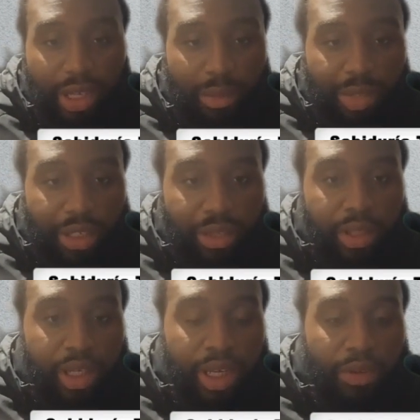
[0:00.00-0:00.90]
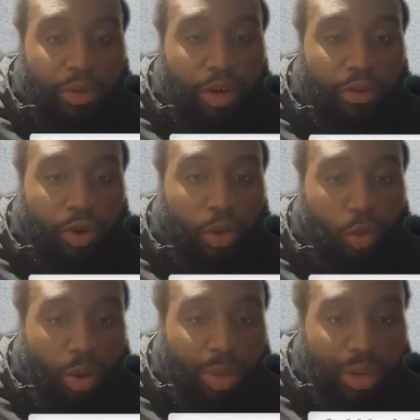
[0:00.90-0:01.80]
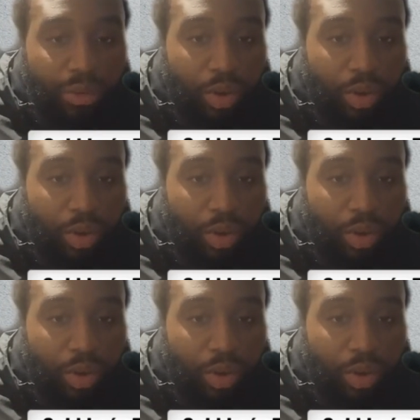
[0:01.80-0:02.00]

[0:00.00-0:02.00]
I mean, for a woman